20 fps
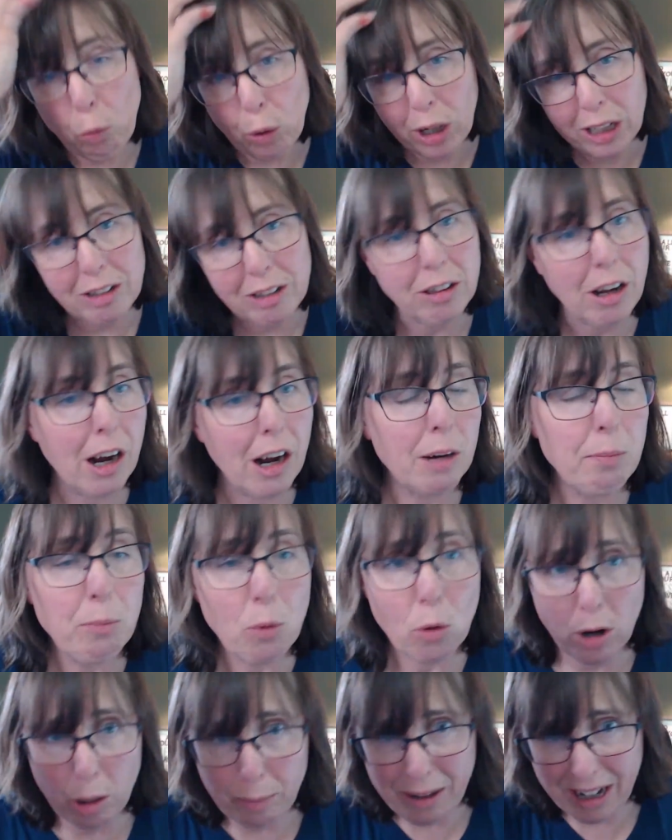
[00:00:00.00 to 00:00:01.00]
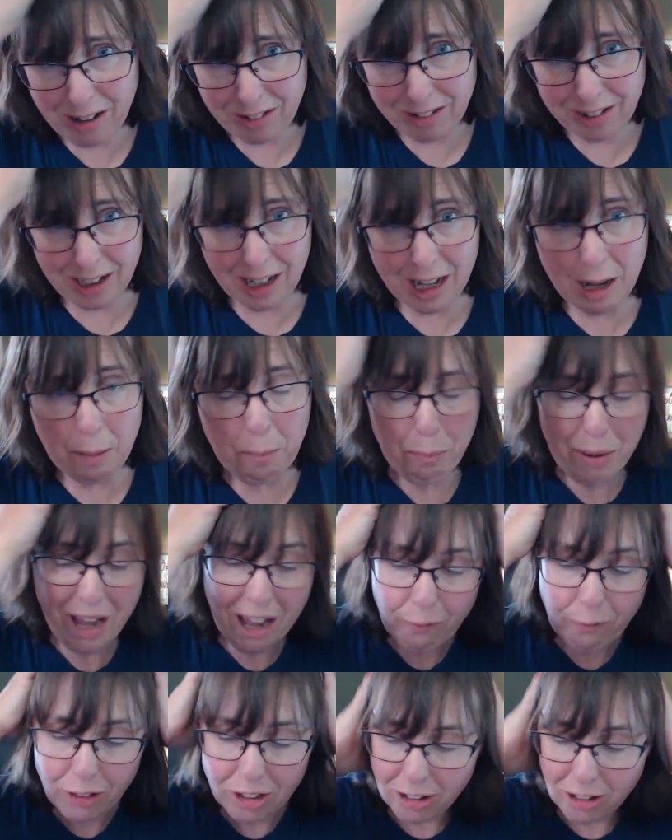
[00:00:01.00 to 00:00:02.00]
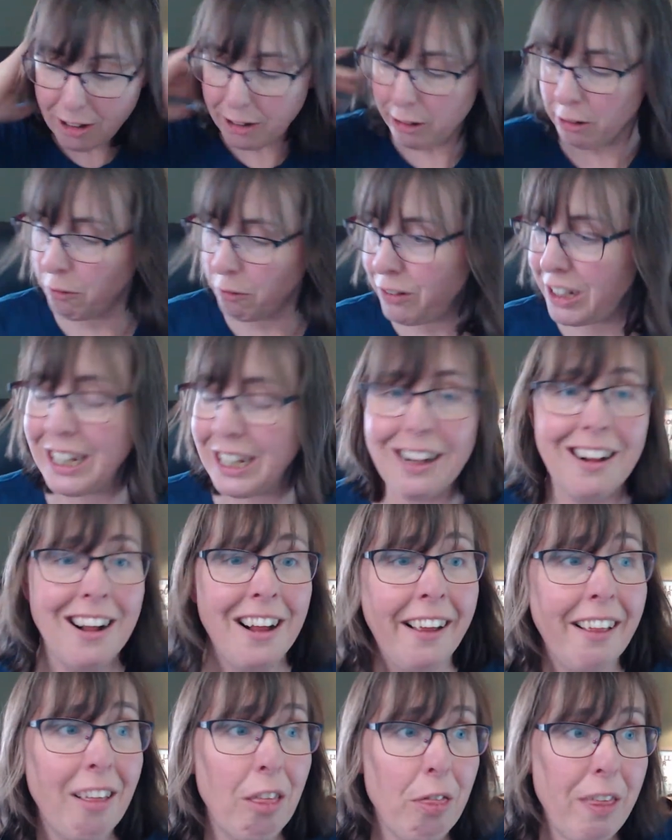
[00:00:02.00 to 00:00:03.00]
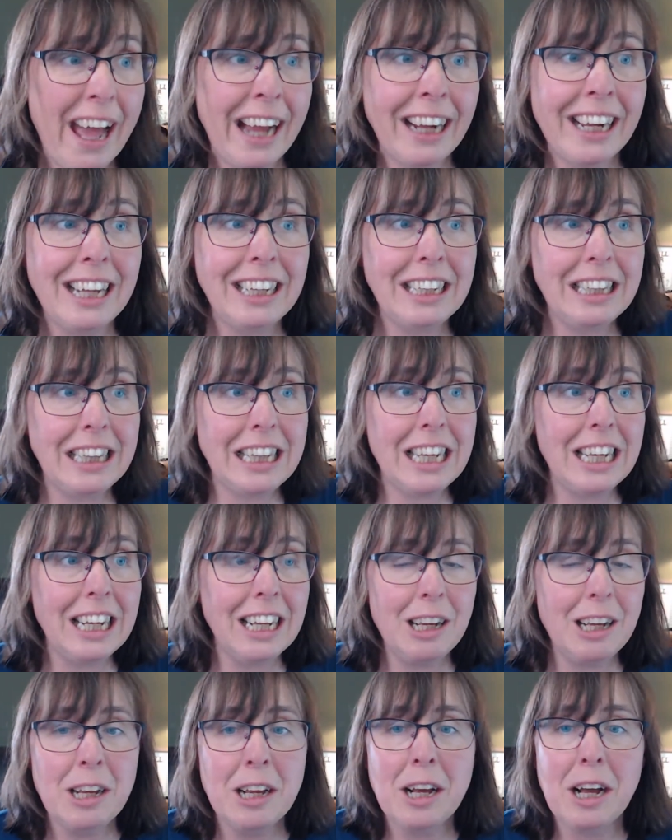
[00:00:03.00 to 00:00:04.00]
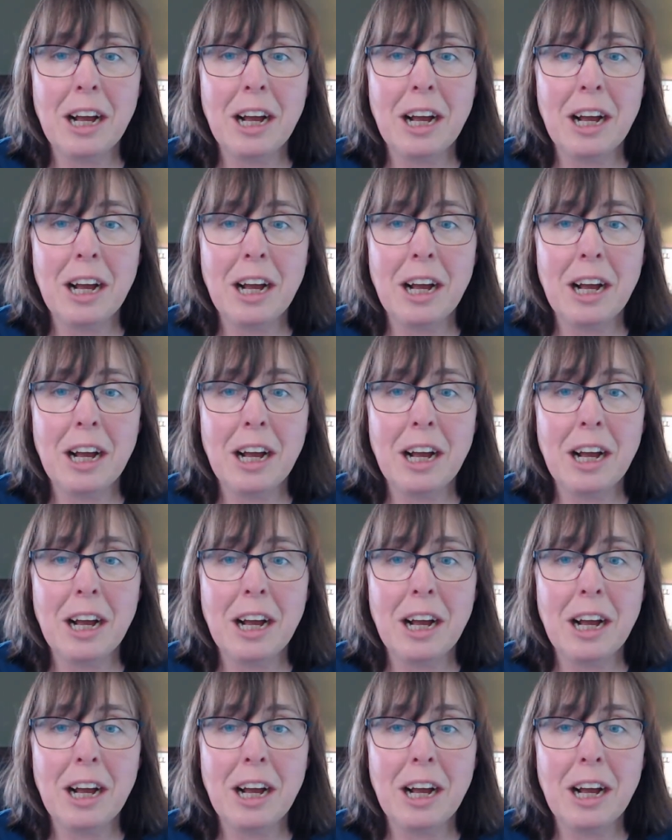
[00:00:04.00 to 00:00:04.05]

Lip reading: We're going to talk more about pet photography, that kind of thing.